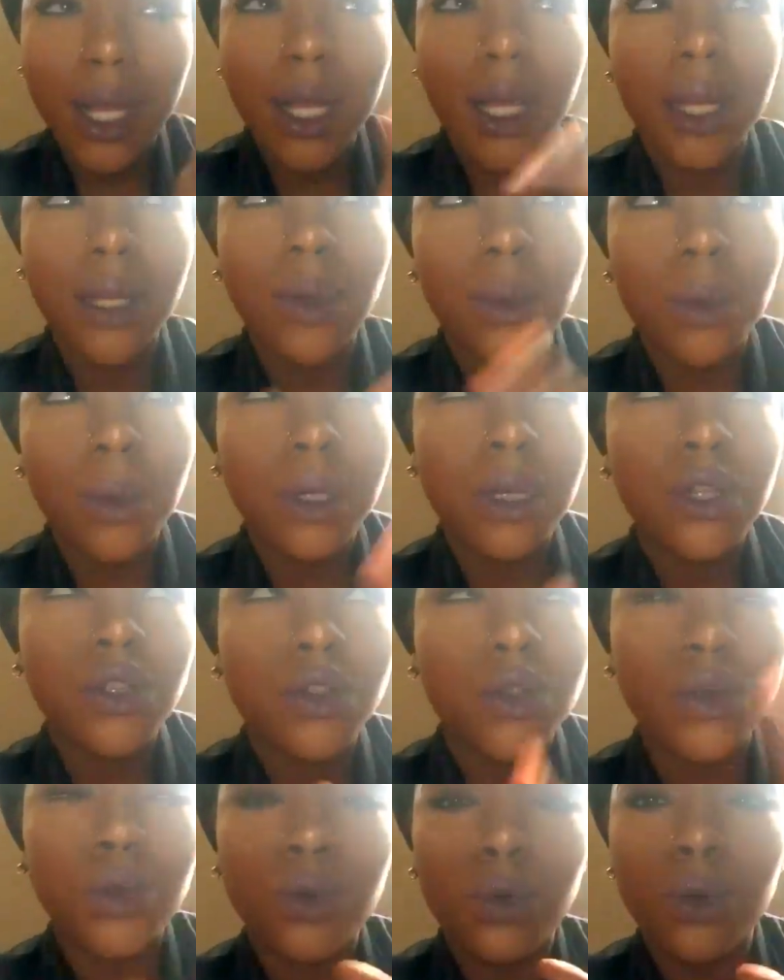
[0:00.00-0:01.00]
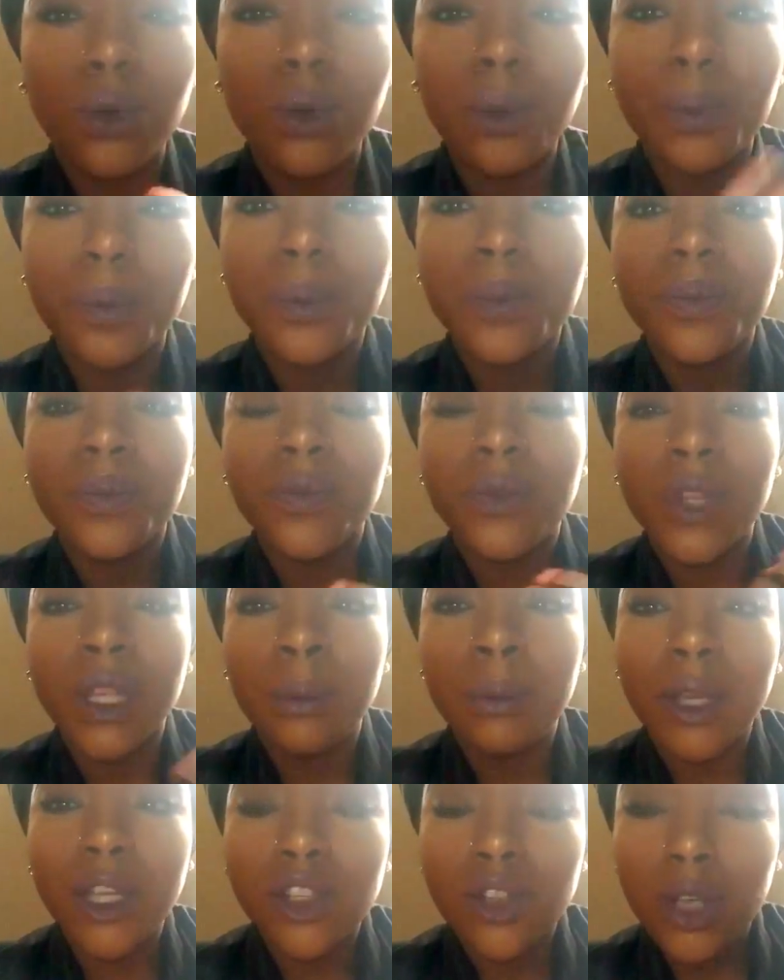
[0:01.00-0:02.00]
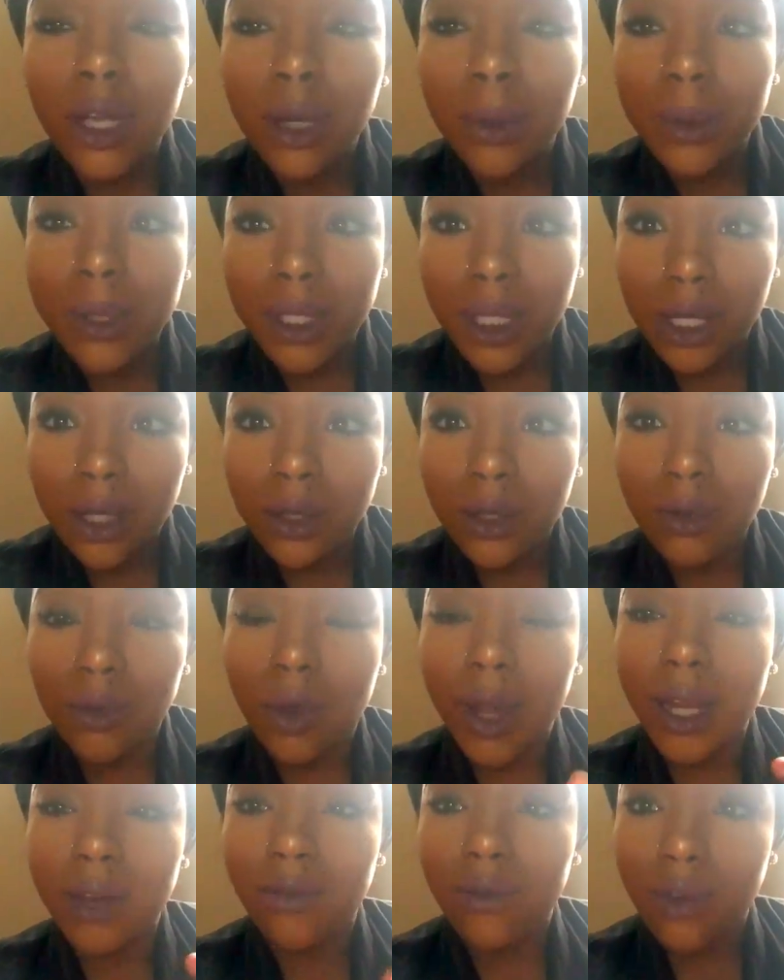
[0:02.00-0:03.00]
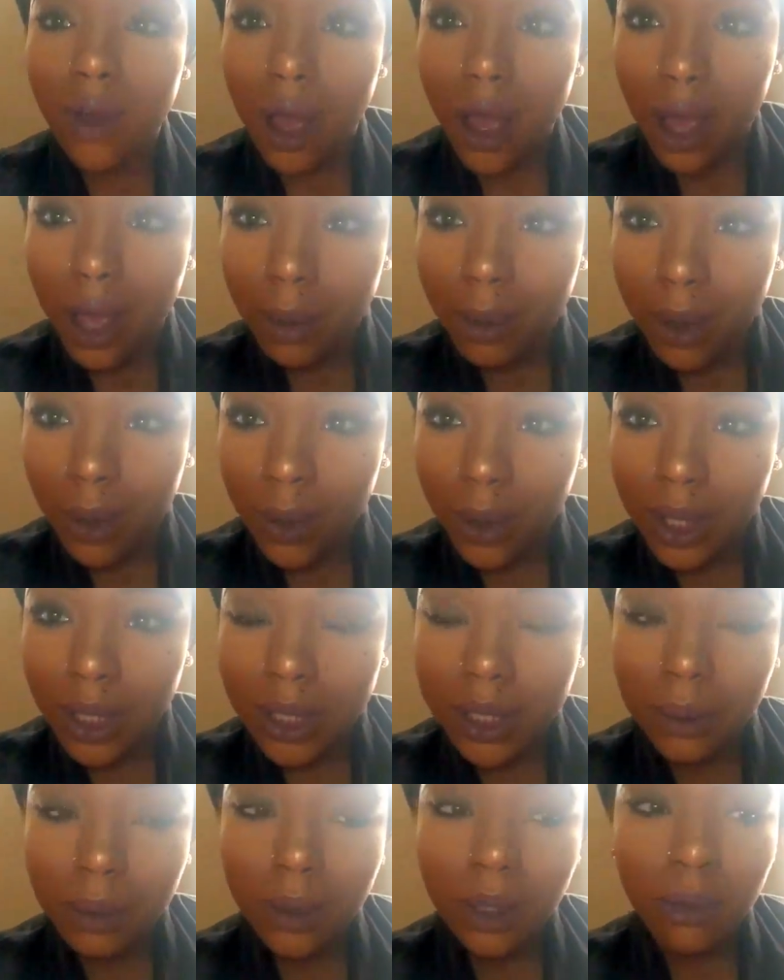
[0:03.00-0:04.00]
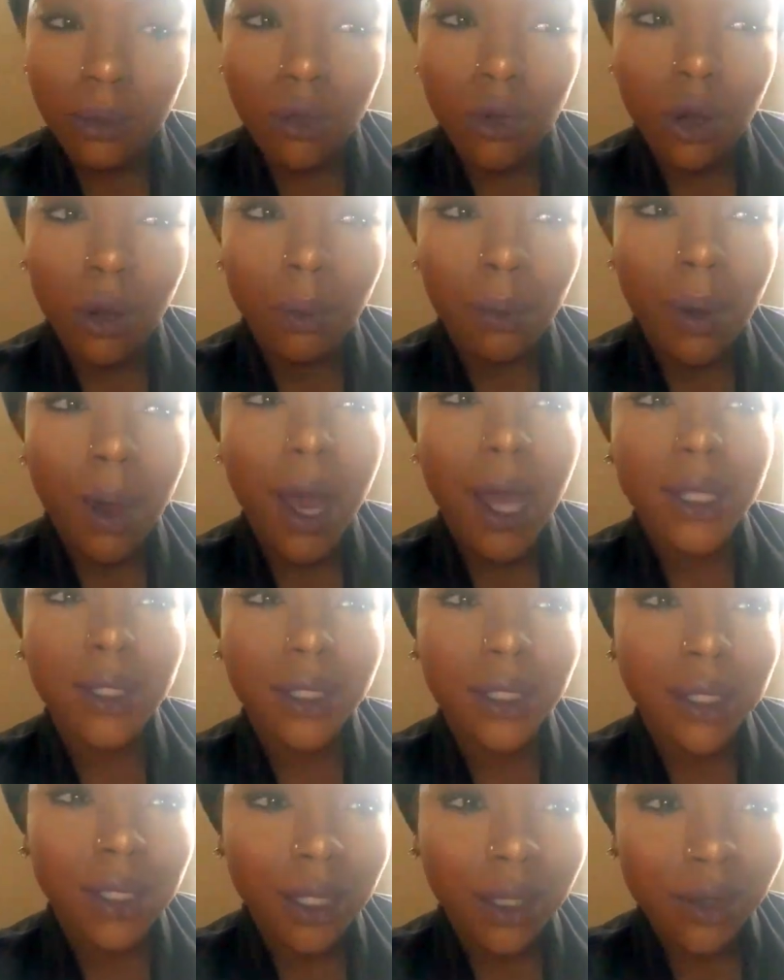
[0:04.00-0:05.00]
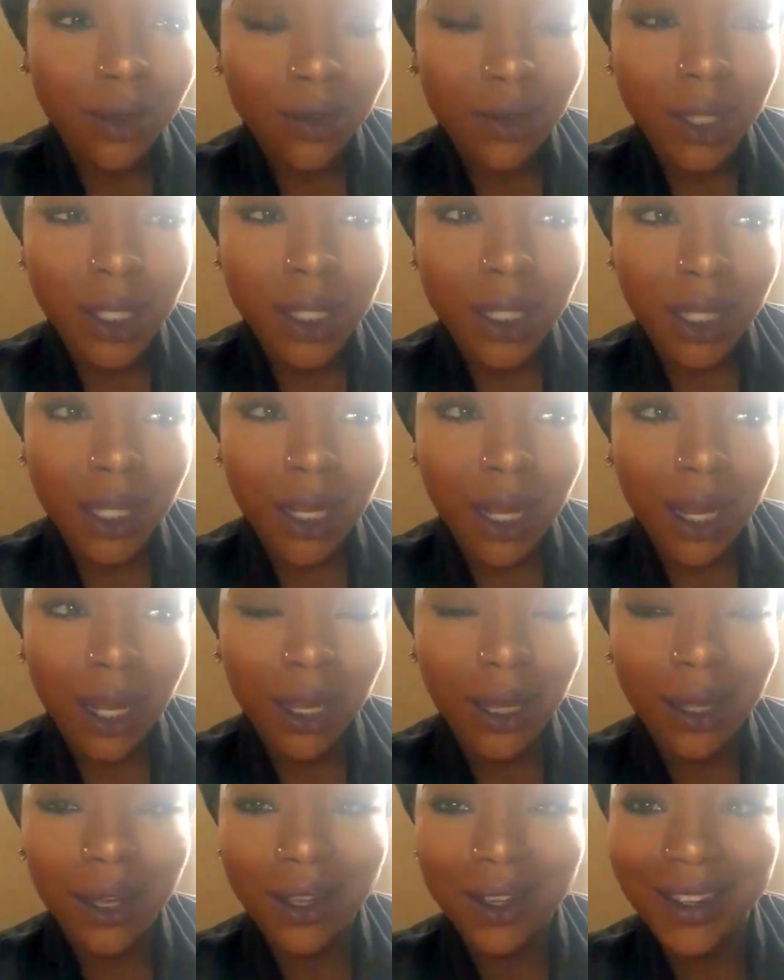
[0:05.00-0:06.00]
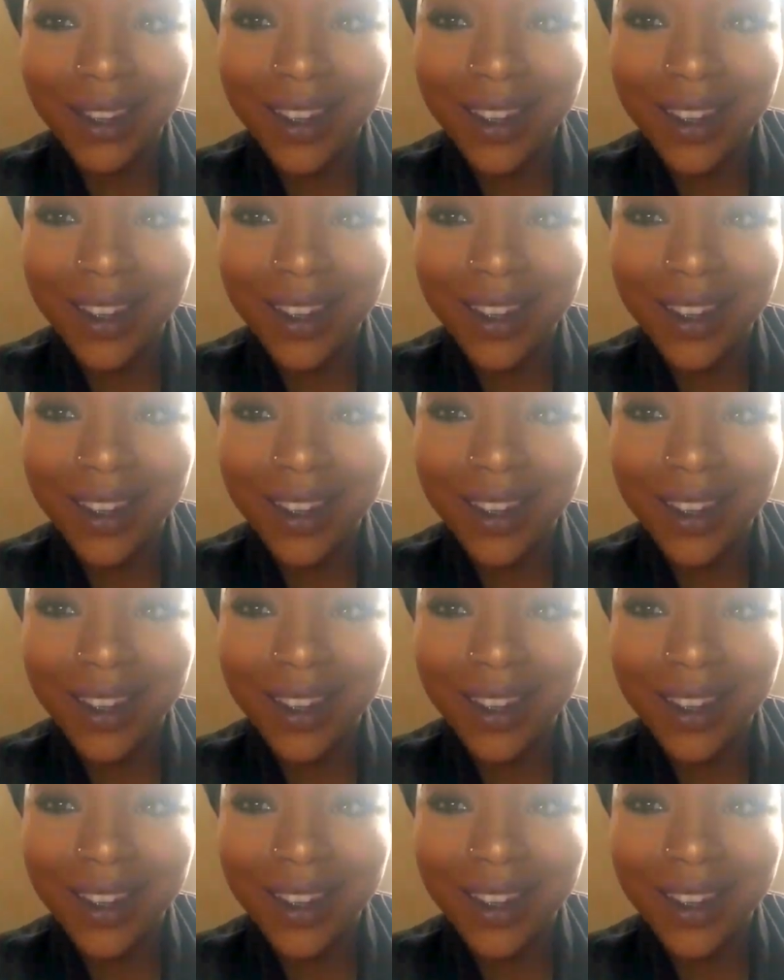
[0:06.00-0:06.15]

I kind of wanted to make sure I was in the right vibe. I wanted to be more positive today.